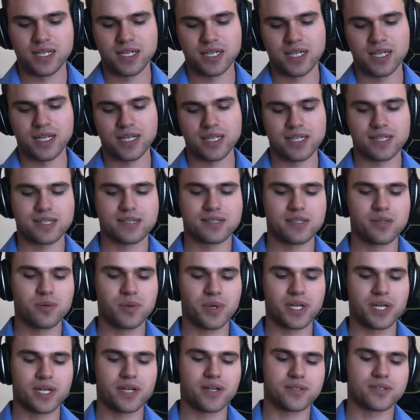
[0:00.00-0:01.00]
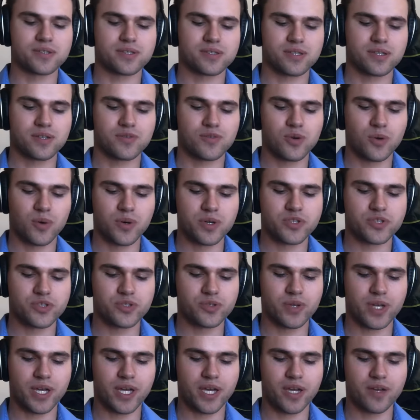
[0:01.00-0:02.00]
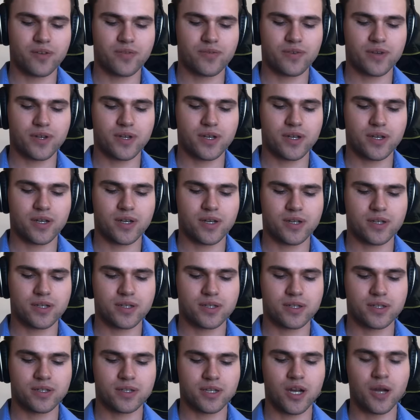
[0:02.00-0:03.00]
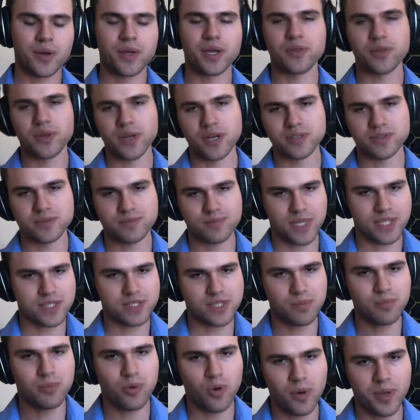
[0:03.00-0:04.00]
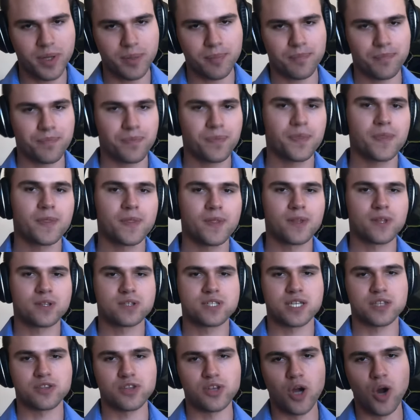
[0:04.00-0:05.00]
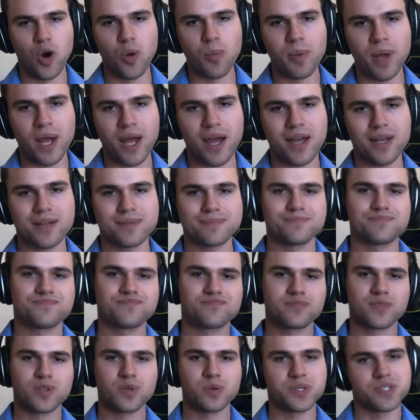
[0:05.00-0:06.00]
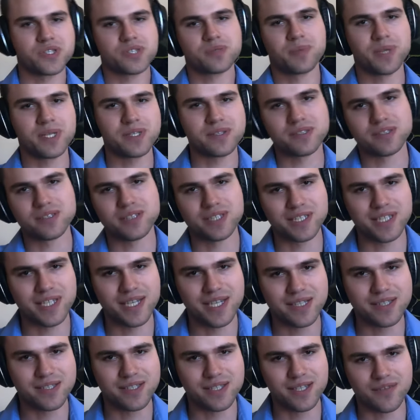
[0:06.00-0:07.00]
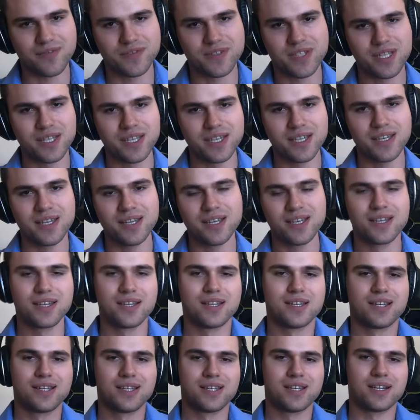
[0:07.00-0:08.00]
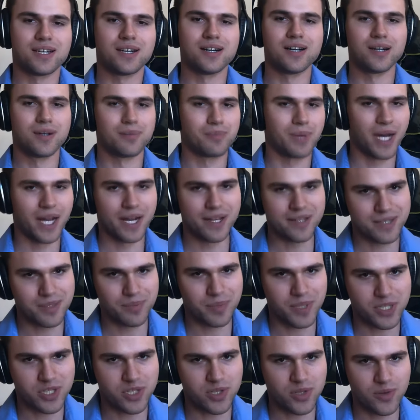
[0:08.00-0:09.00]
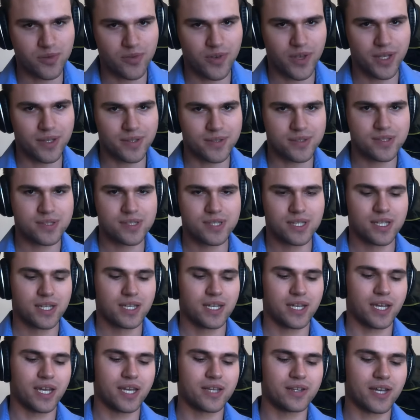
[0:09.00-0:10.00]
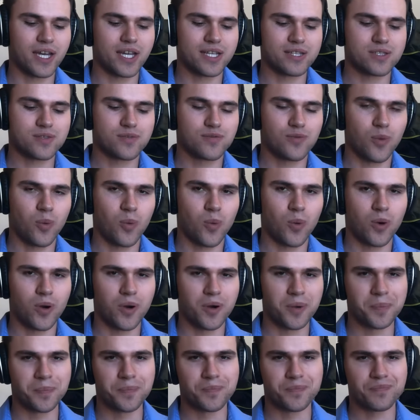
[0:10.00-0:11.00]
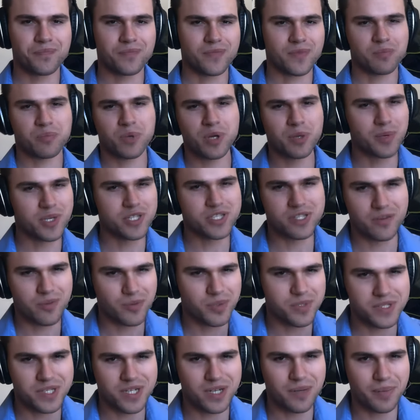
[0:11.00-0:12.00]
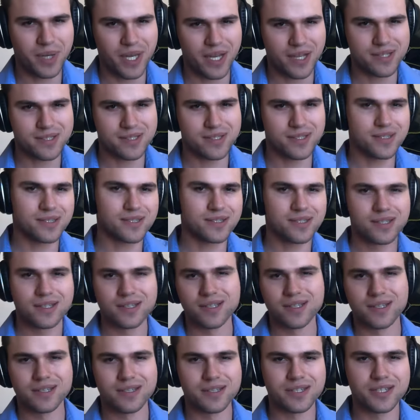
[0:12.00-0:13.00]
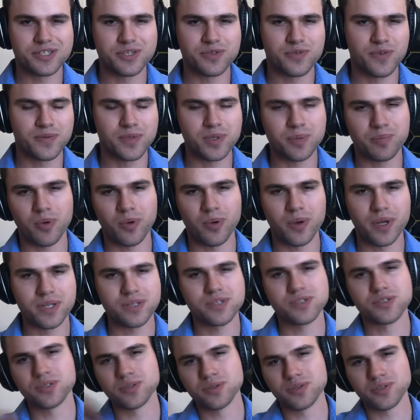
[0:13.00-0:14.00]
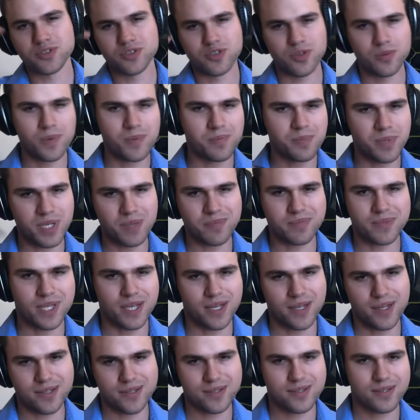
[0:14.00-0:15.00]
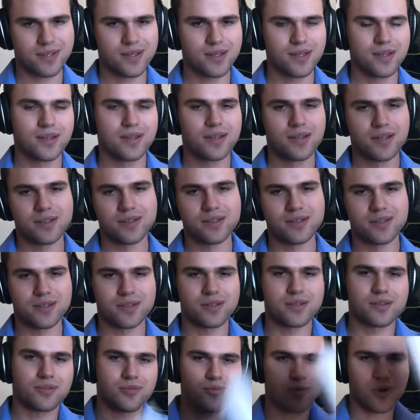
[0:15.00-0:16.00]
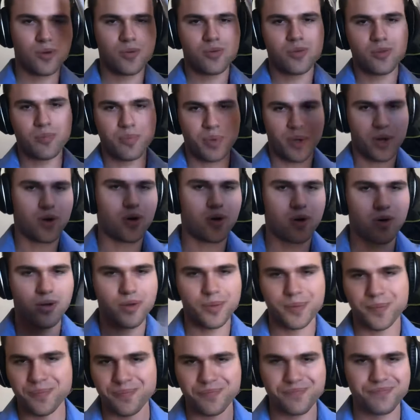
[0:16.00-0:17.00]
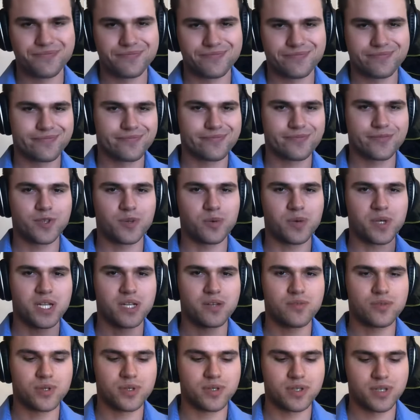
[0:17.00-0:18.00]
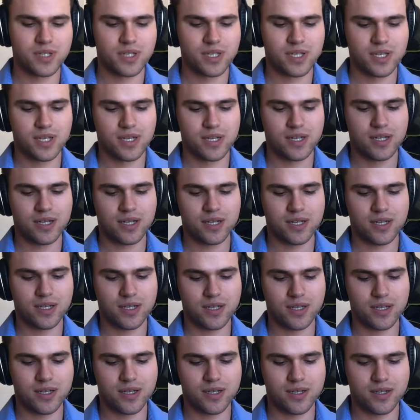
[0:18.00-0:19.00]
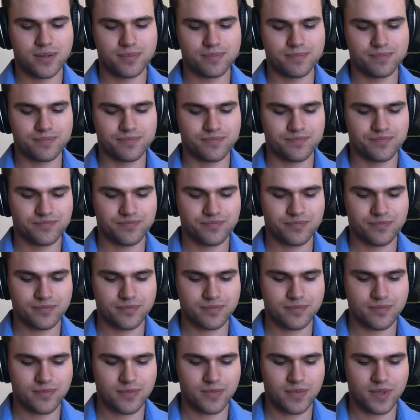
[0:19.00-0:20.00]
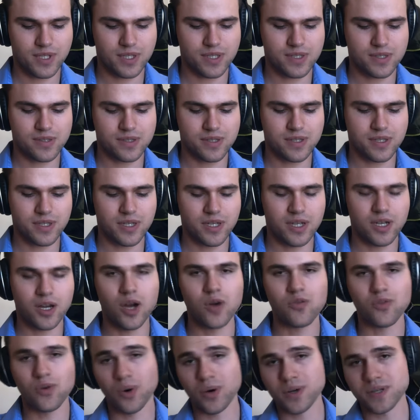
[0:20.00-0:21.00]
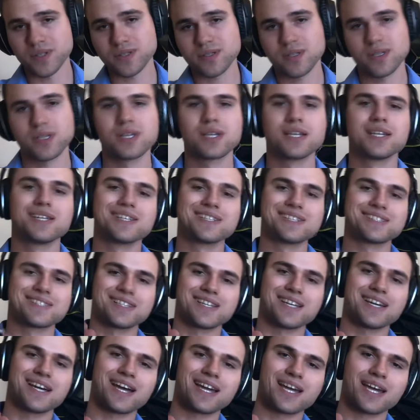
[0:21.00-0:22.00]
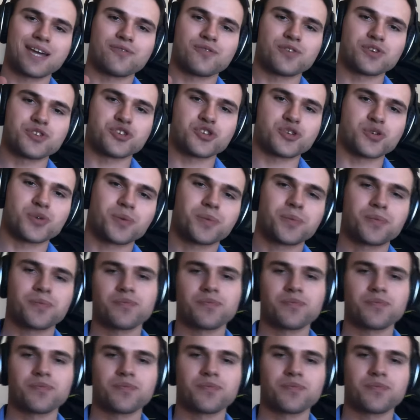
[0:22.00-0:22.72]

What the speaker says: Let's see what else. Of course, you have at some point take the OPAT, which is basically acft minus a bunch of events, and that's for pretty much everyone's going to max it. You get your 50 points. You do the stupid beep test. You throw the ball, whatever. Let's see. Of course, CIF issue.